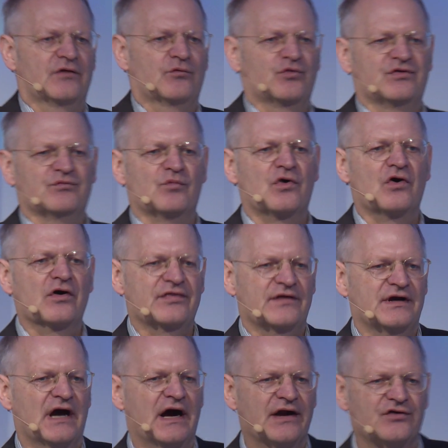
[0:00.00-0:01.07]
with more
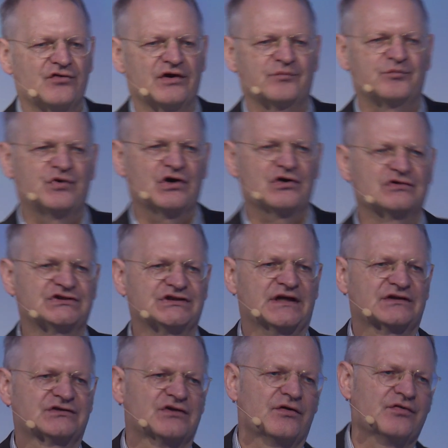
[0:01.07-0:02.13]
than 100
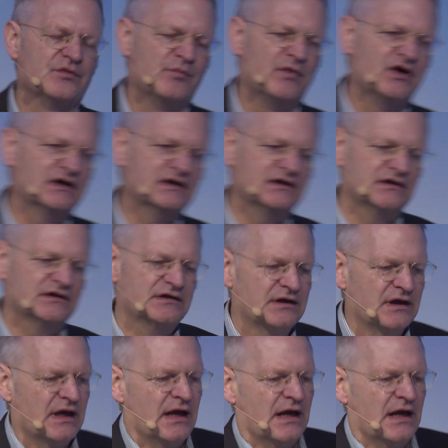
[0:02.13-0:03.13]
projects on the market.